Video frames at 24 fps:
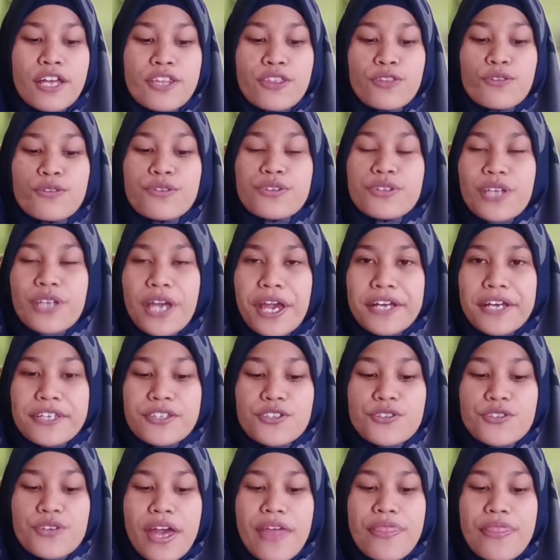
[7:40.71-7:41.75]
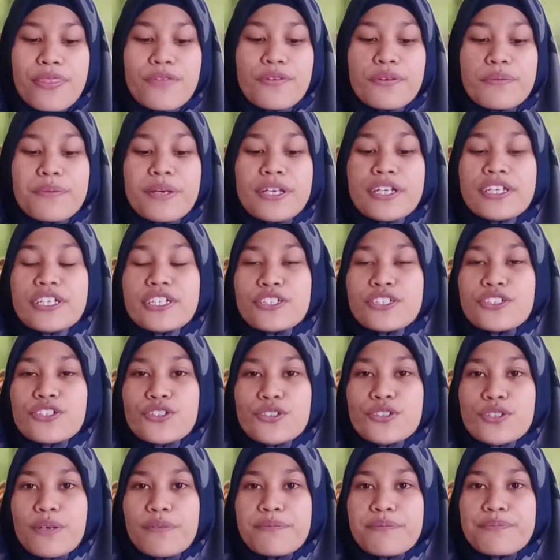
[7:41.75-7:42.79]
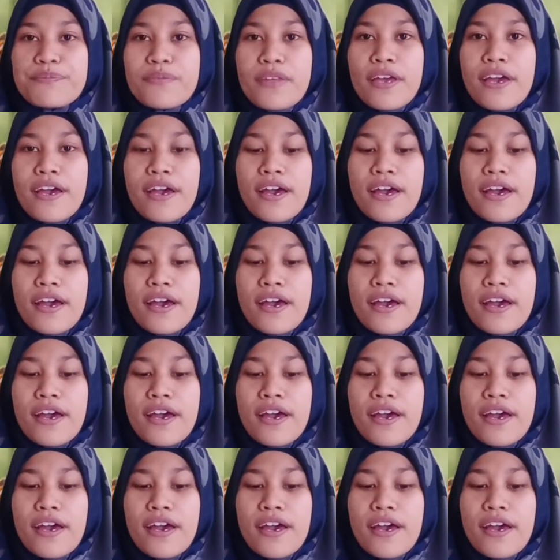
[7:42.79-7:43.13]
2 dates, and turmeric rhizome.